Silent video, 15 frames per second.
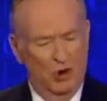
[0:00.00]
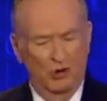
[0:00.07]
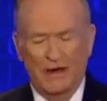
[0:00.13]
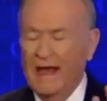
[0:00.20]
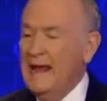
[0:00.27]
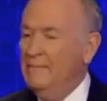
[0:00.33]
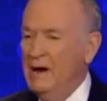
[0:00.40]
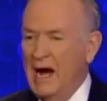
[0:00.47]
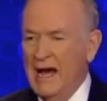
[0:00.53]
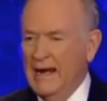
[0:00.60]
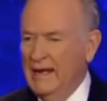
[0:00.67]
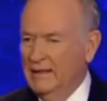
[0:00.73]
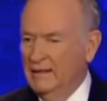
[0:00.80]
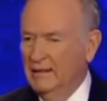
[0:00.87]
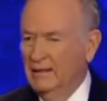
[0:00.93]
No name
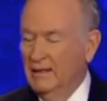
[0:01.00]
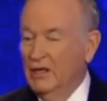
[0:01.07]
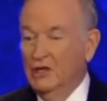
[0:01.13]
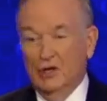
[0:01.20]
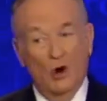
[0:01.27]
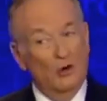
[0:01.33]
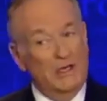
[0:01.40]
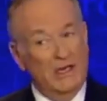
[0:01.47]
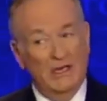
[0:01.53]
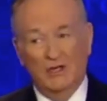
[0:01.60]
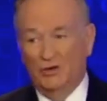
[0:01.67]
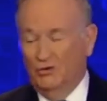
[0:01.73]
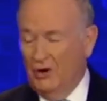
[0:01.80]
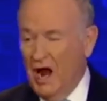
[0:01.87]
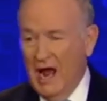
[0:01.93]
on it, no
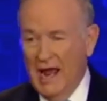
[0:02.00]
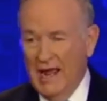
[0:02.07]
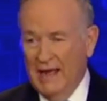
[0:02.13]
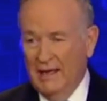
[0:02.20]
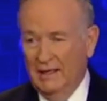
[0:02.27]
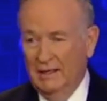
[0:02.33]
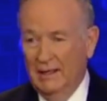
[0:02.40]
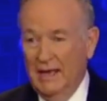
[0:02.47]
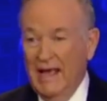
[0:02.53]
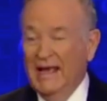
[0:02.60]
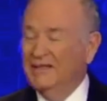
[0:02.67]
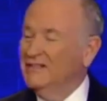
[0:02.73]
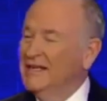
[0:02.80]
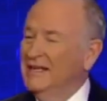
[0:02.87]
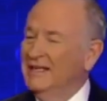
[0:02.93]
kid crying.
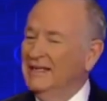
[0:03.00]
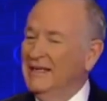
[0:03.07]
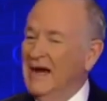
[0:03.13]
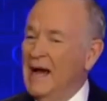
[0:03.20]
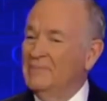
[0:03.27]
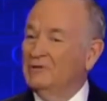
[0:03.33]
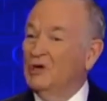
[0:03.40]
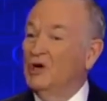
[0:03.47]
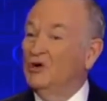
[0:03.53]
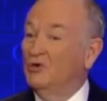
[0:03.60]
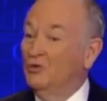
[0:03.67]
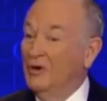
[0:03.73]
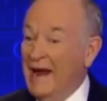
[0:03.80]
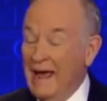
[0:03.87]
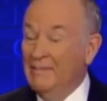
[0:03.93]
It's not like the cops are
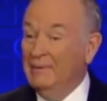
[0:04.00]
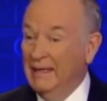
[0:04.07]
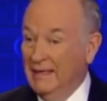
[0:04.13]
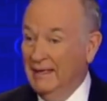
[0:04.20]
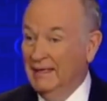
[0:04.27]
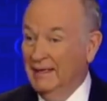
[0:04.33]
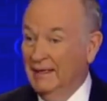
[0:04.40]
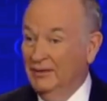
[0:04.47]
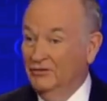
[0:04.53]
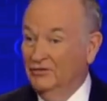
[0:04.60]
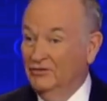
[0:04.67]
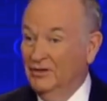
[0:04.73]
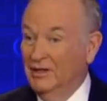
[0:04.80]
grabbing kids.